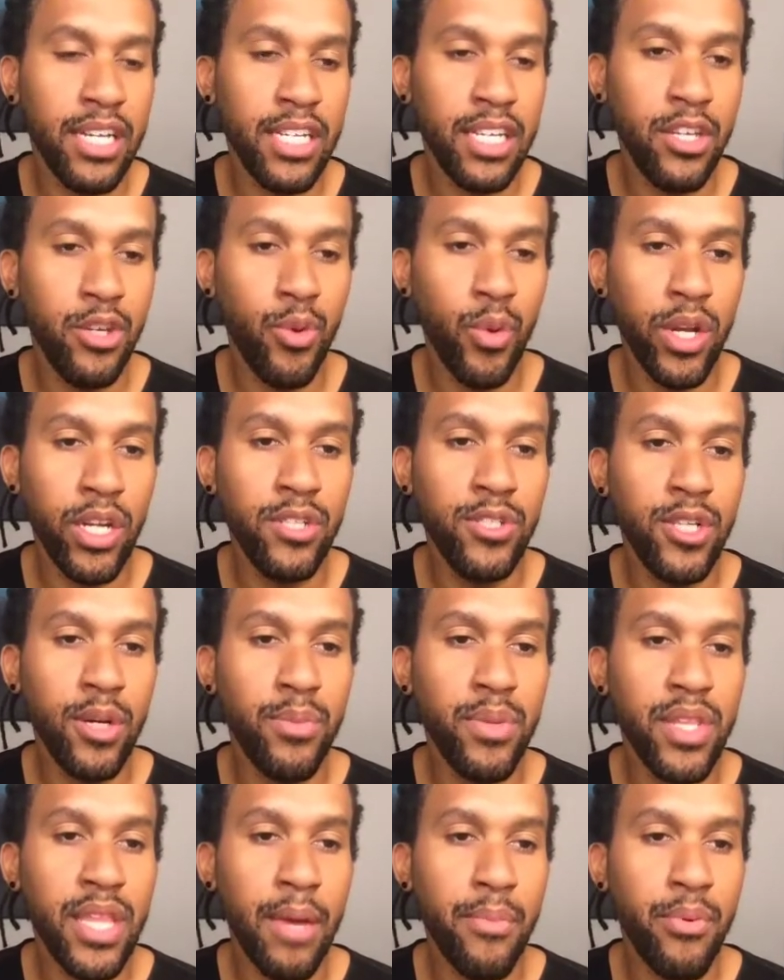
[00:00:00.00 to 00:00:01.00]
You want to jump
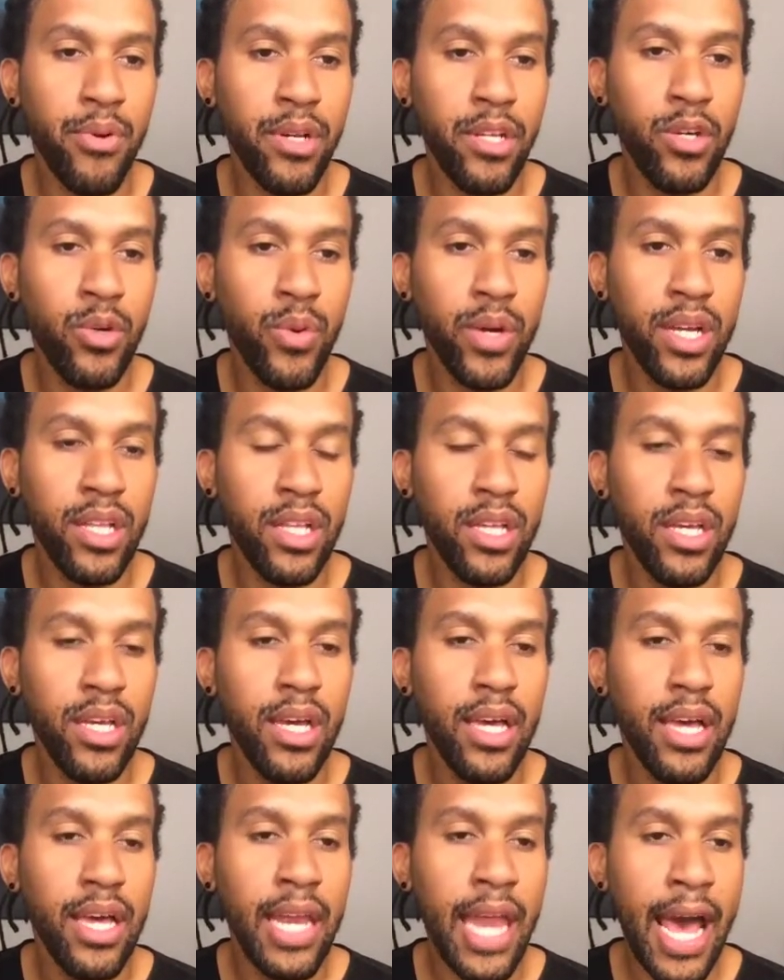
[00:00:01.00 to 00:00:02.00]
into that pretty quickly
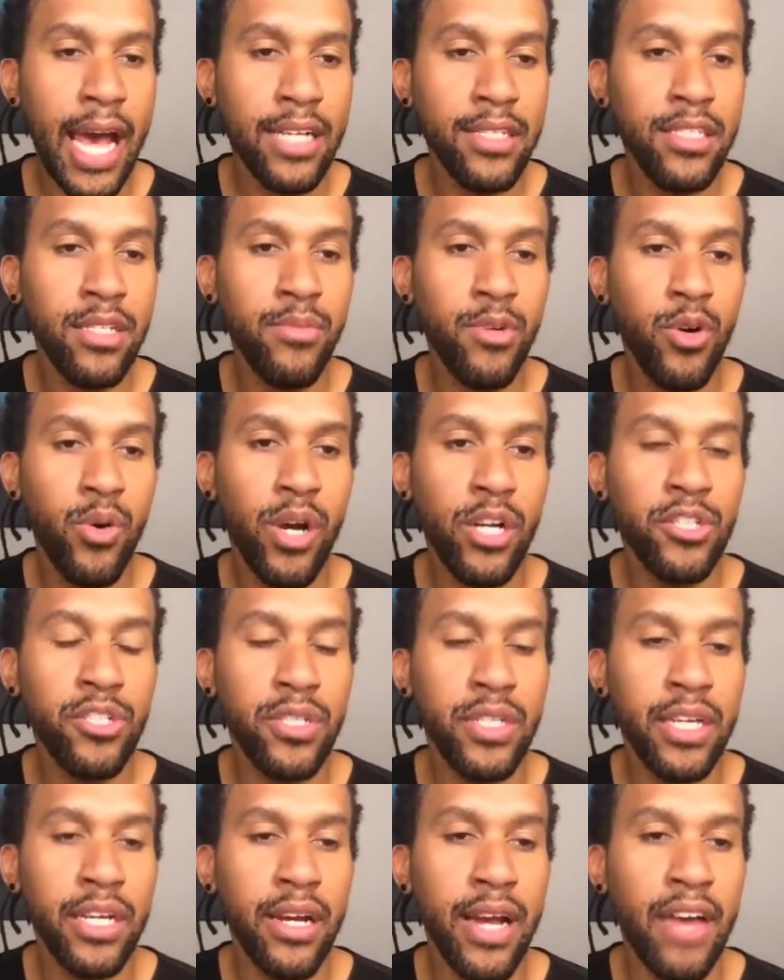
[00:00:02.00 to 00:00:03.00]
and ask them a
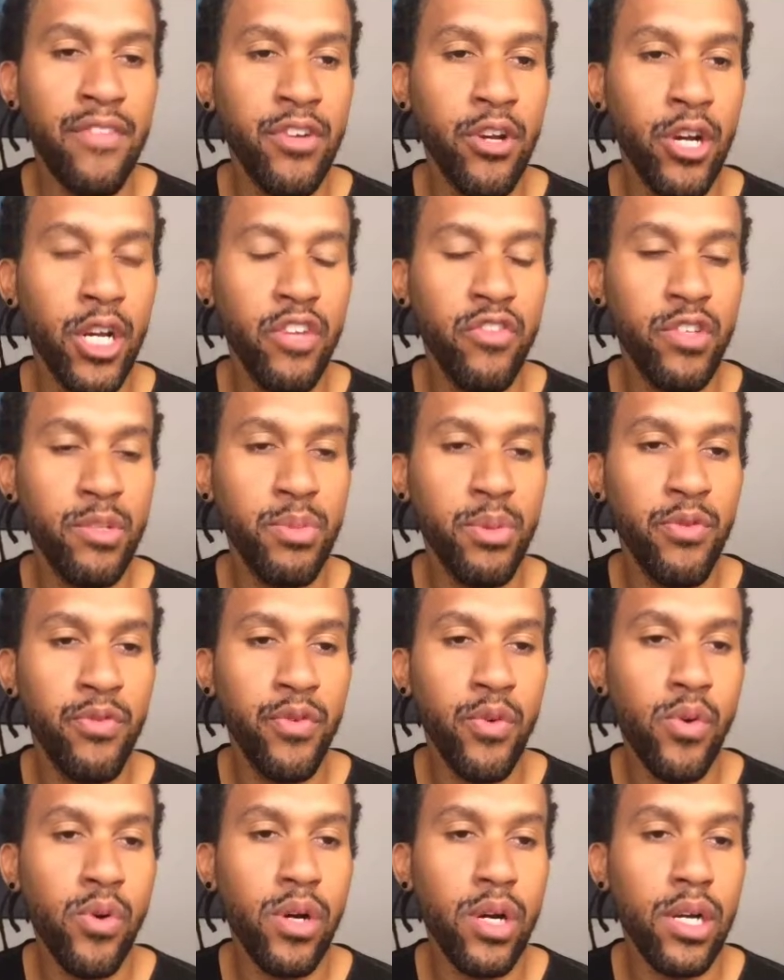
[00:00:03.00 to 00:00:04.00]
question here. Have you heard of us
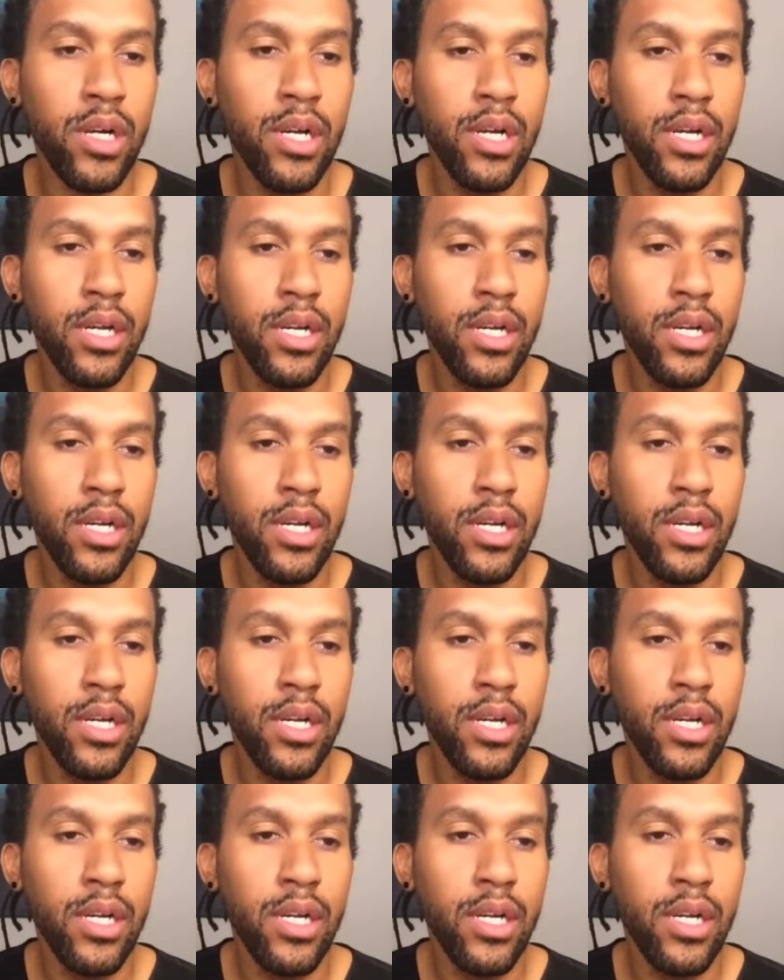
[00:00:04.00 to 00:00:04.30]
before?